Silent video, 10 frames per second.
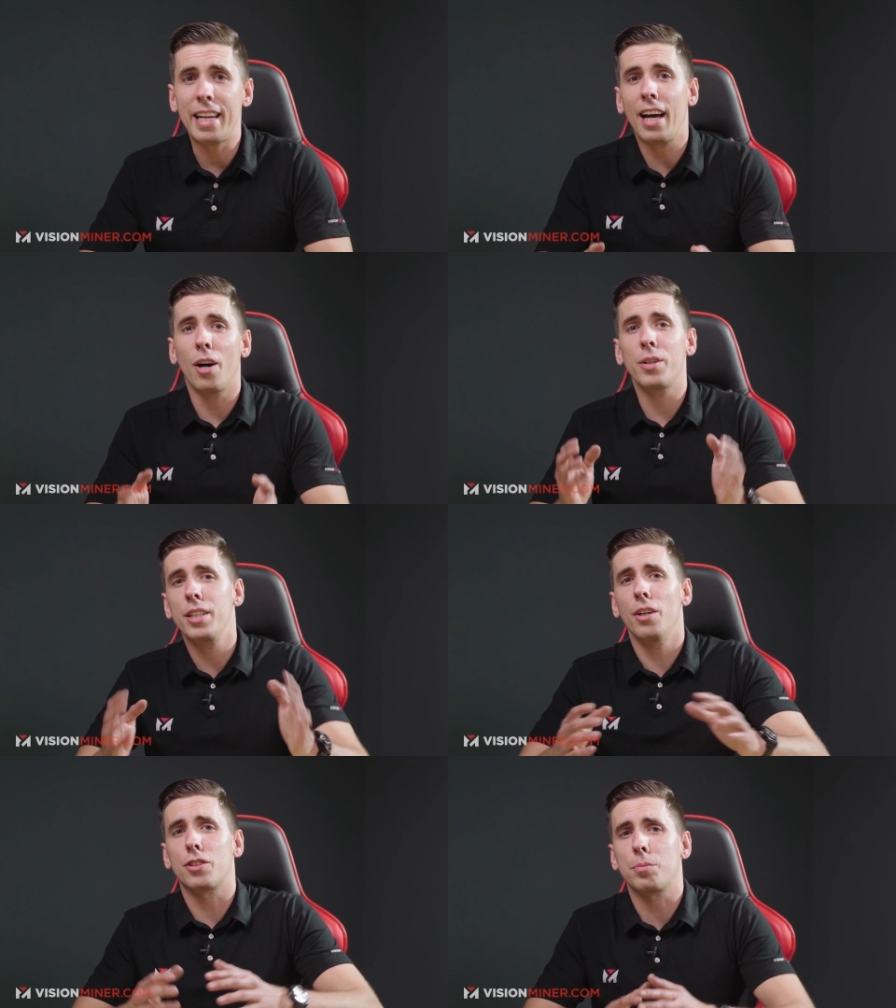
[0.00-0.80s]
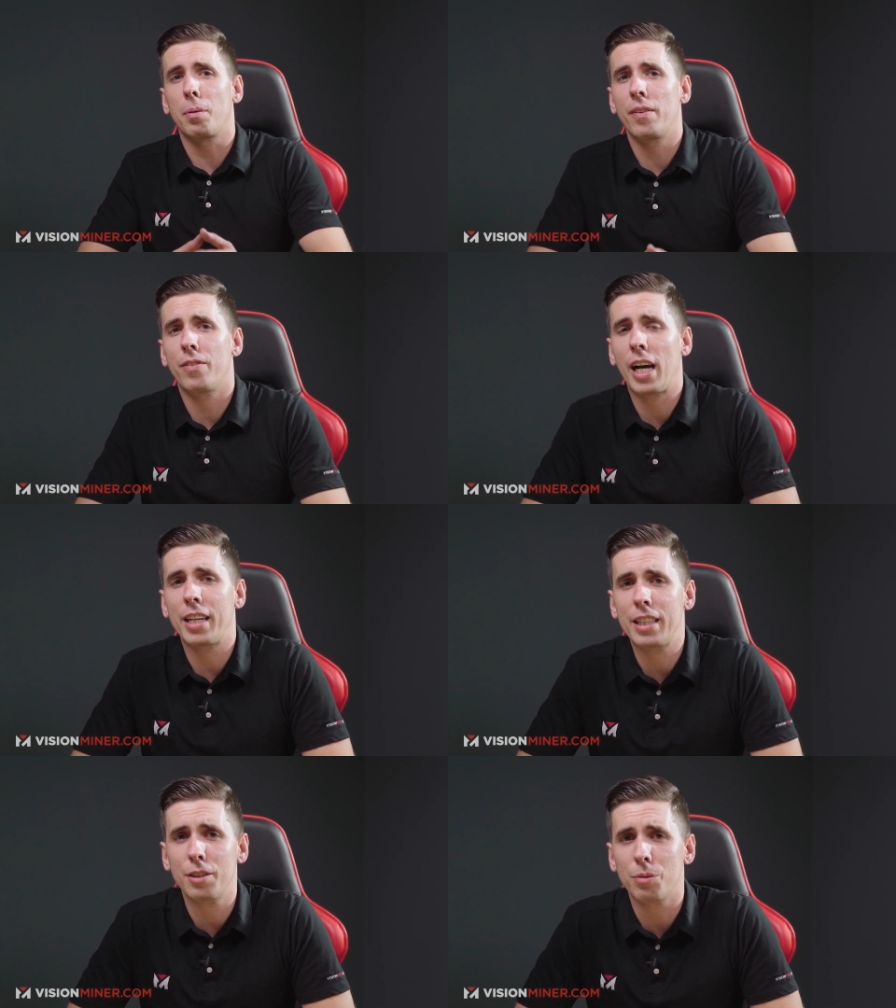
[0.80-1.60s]
Now, E O S is
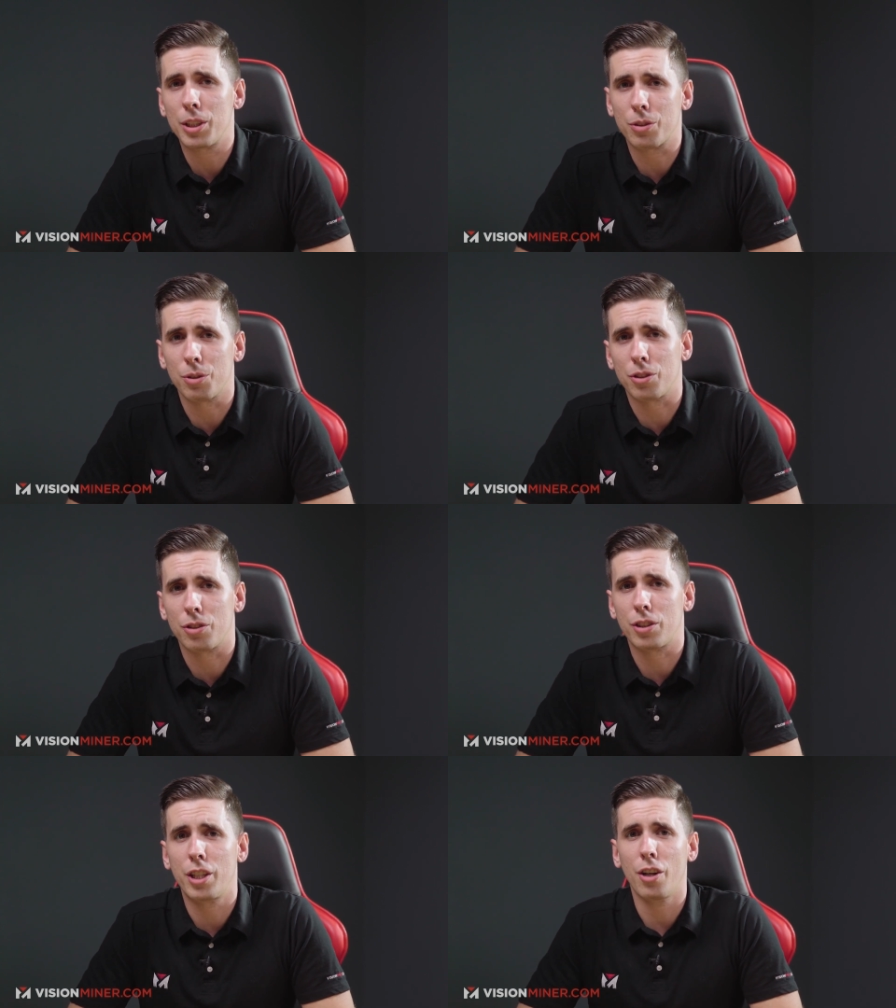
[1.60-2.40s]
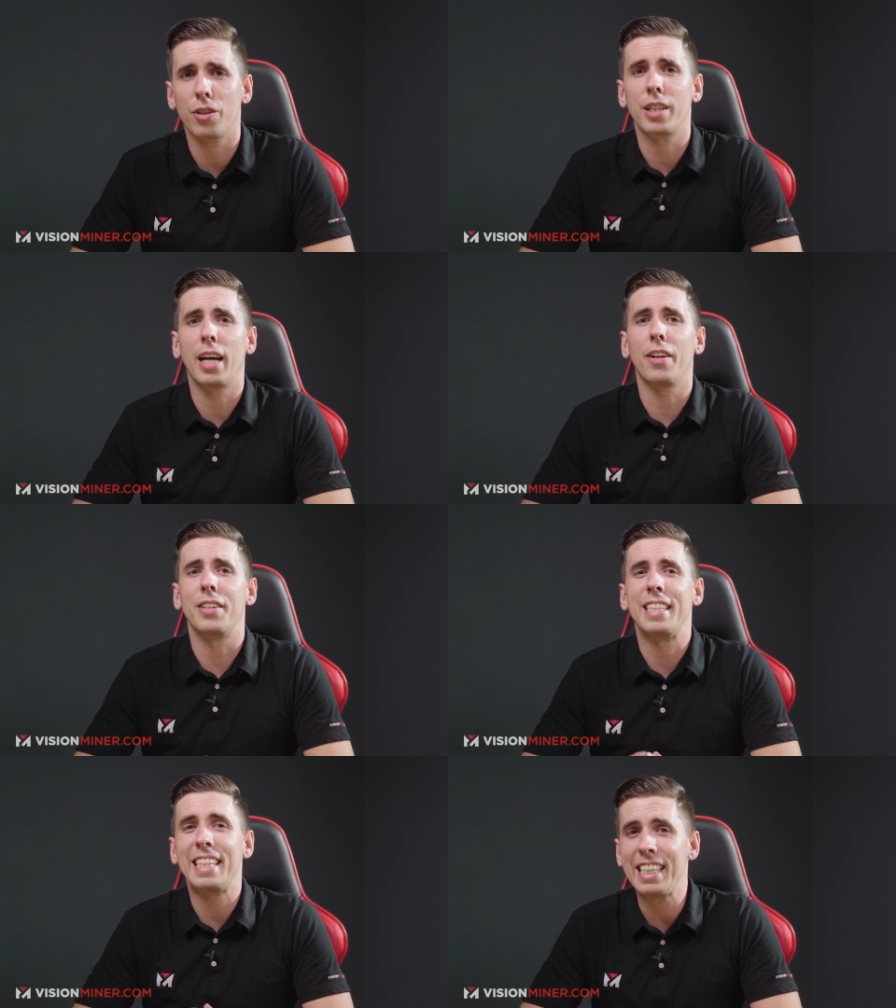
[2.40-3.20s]
providing the resources T R E L
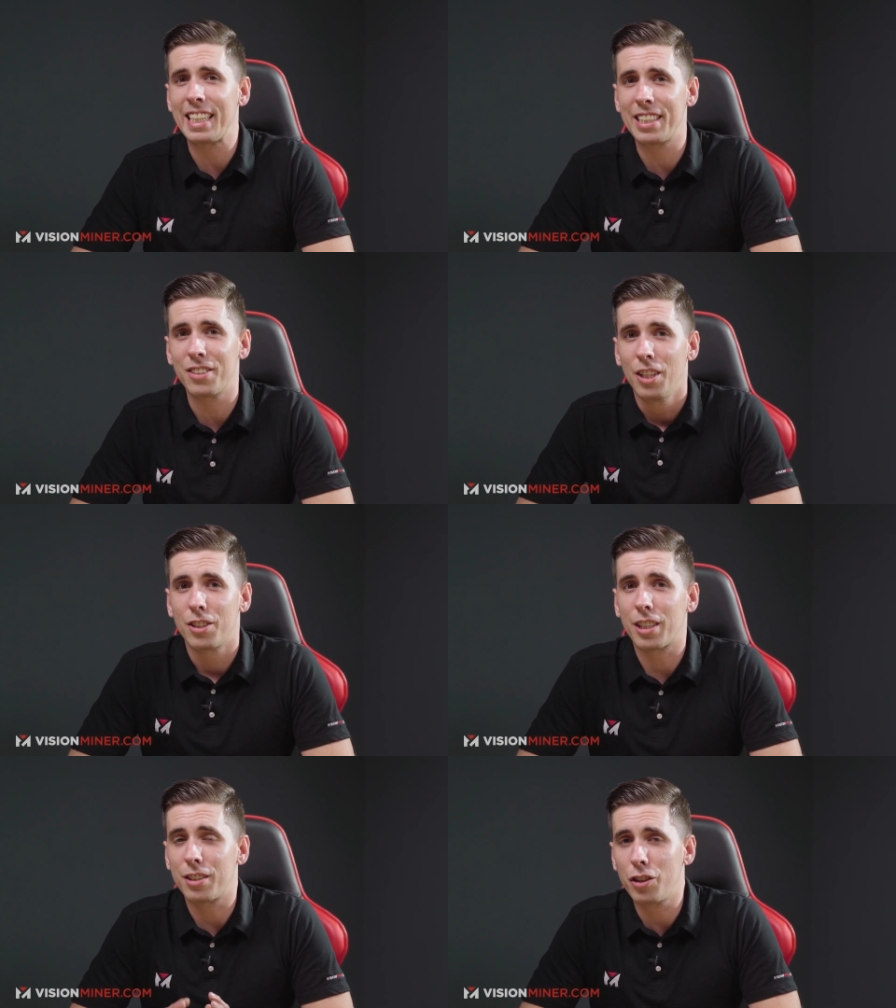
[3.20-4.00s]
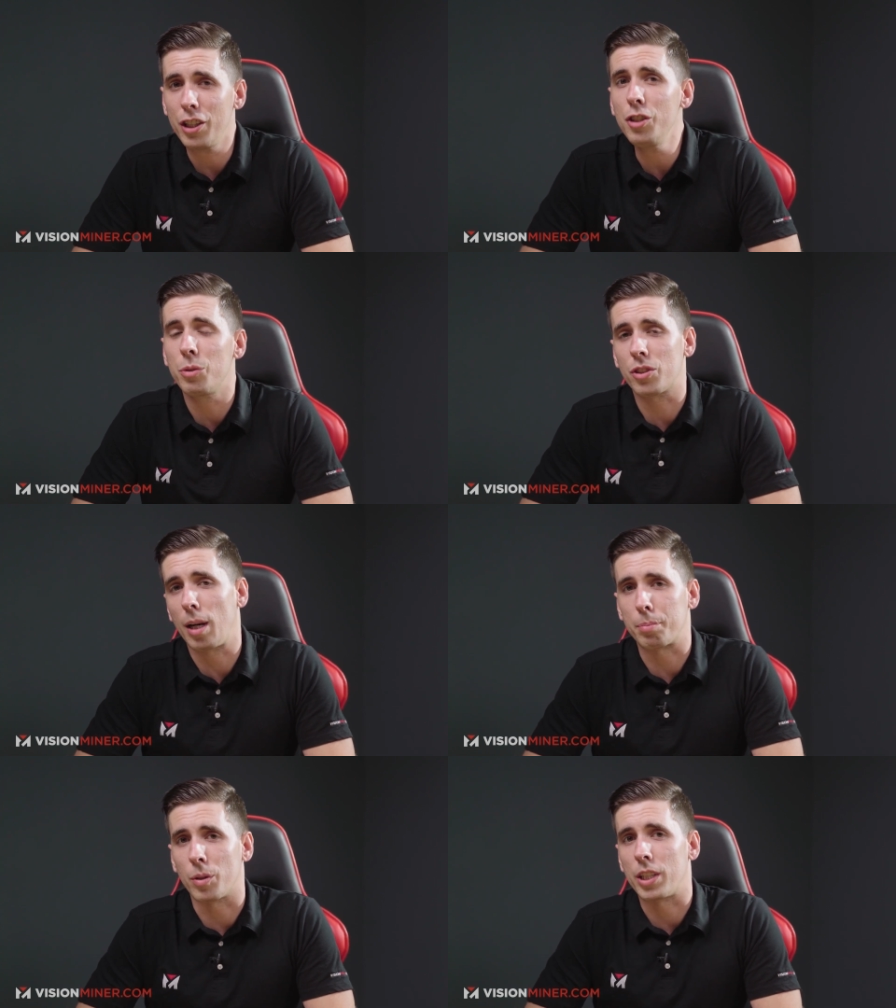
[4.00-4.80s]
needs to continue its
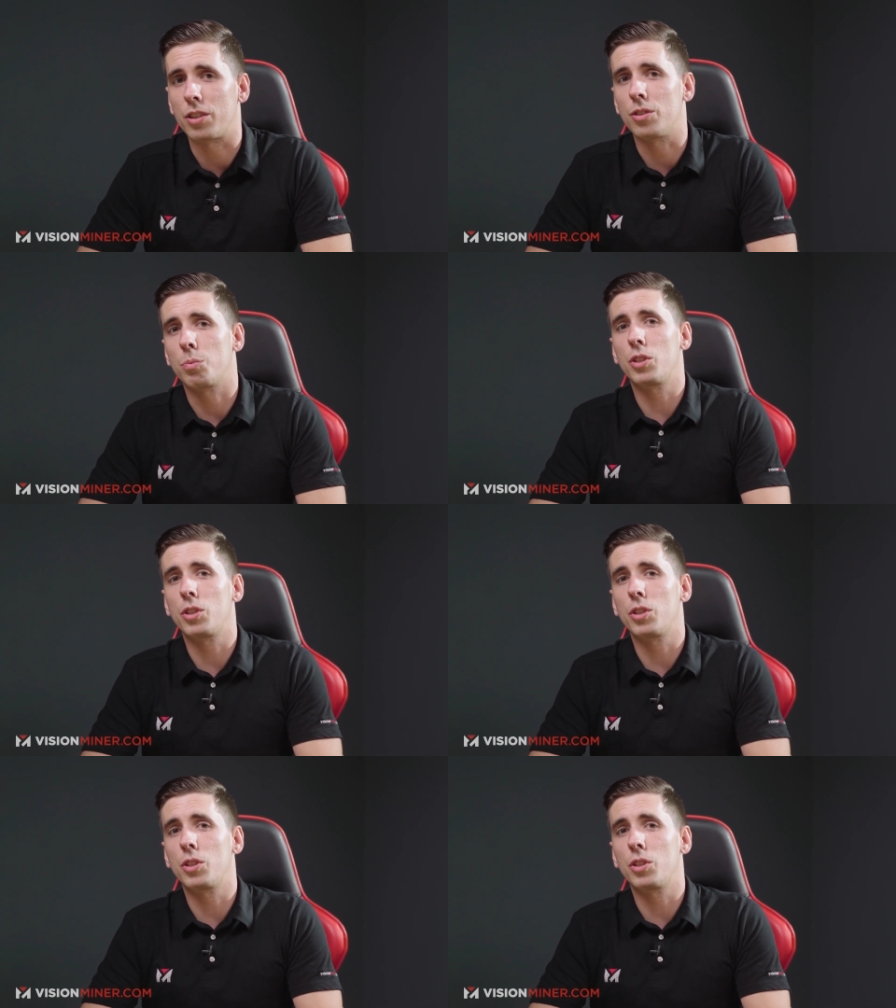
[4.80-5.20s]
operations,